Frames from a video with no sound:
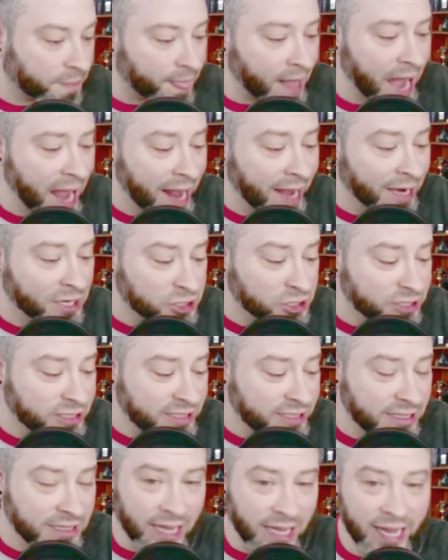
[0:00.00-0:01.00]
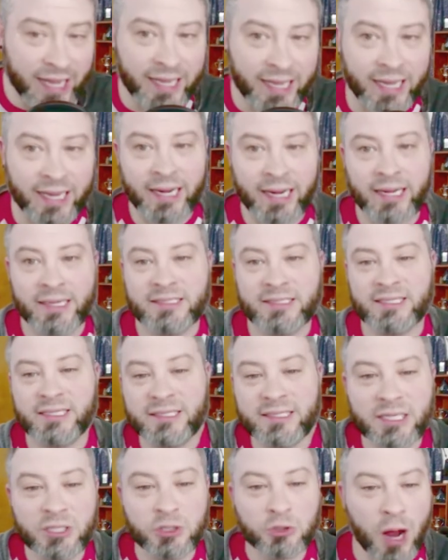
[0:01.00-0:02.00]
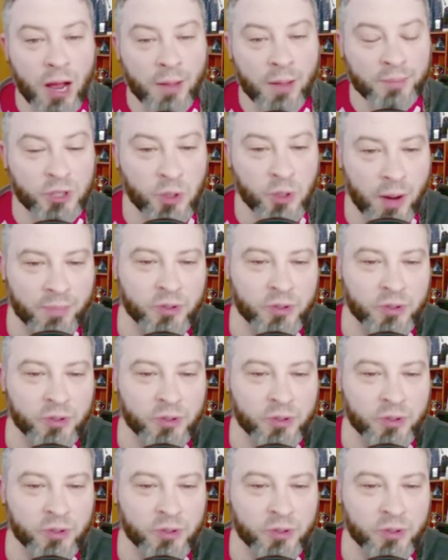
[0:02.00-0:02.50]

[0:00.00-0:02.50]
I actually did like it. And since they dropped two,